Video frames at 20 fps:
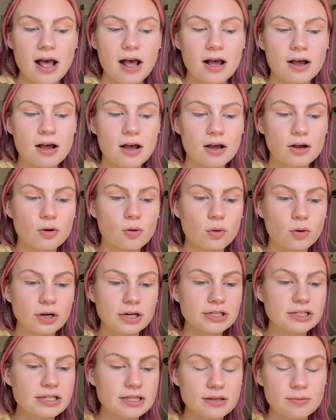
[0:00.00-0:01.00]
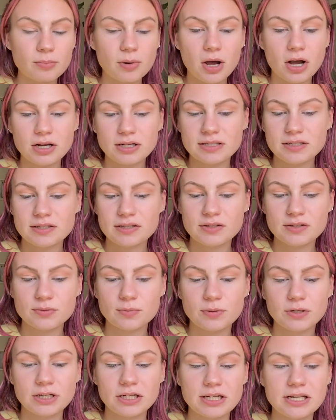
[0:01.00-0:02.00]
Uh, according to the box, this
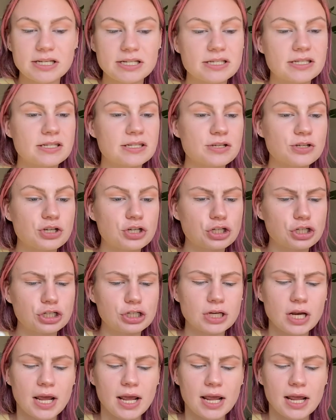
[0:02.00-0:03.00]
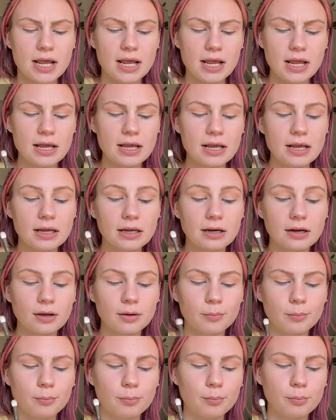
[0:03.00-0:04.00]
one is the shade
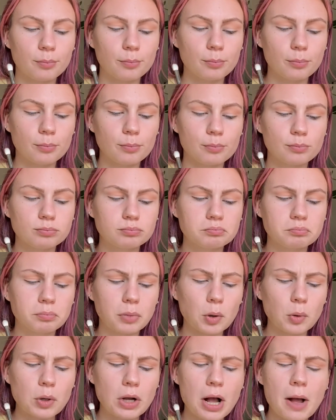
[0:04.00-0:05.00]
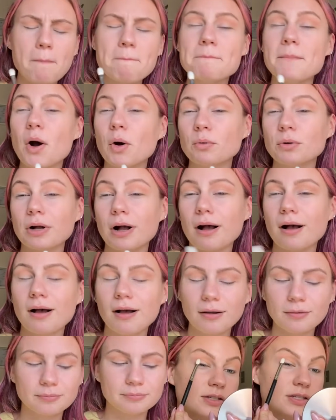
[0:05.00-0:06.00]
Boca
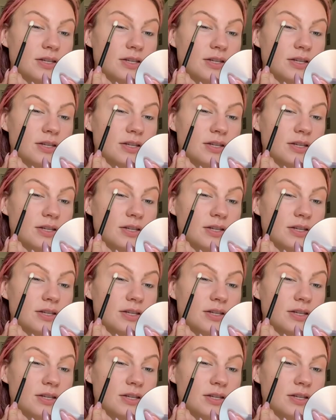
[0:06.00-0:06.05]
Mocha.